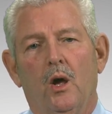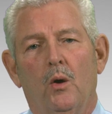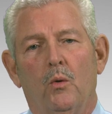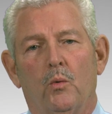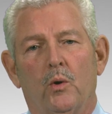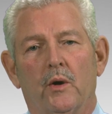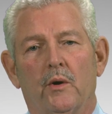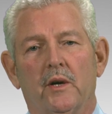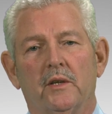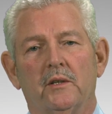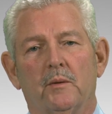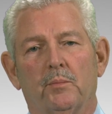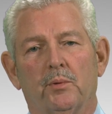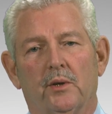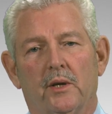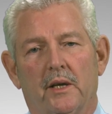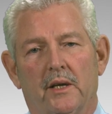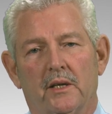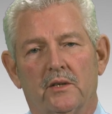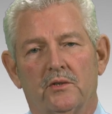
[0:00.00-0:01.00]
We are in the
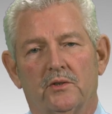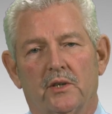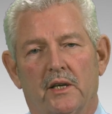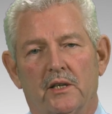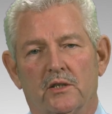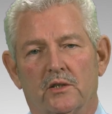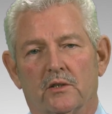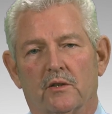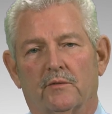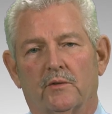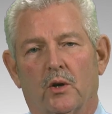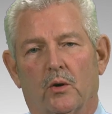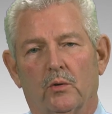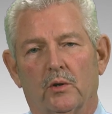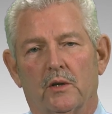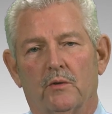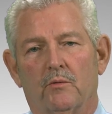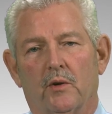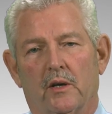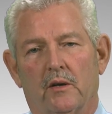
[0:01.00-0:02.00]
planning stages of
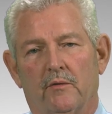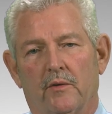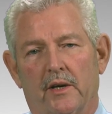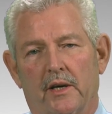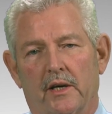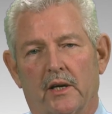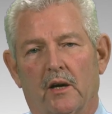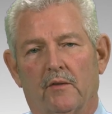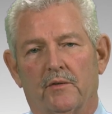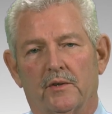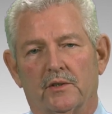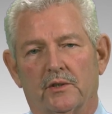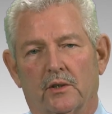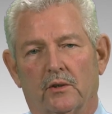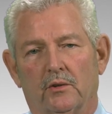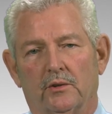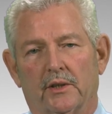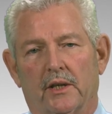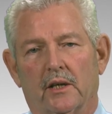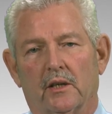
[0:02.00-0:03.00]
totally renovating our
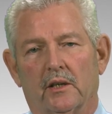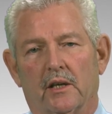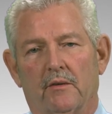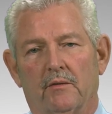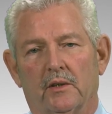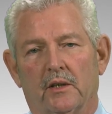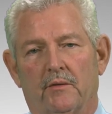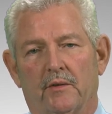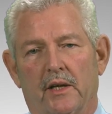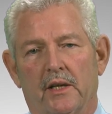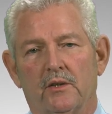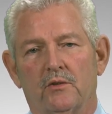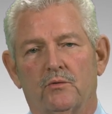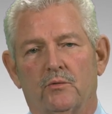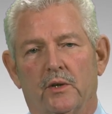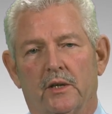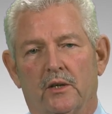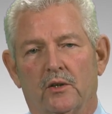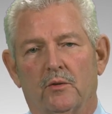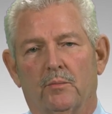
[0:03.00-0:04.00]
facility at 1111 8th
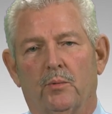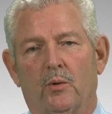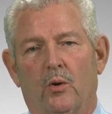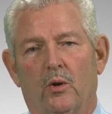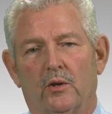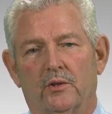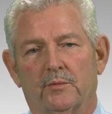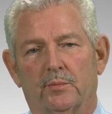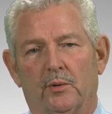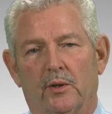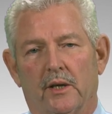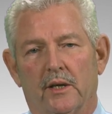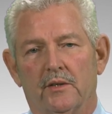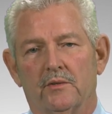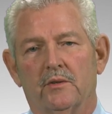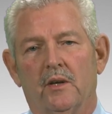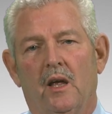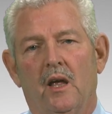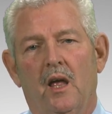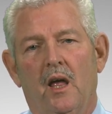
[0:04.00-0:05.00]
Street into Paul's
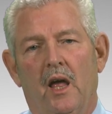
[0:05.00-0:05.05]
Place,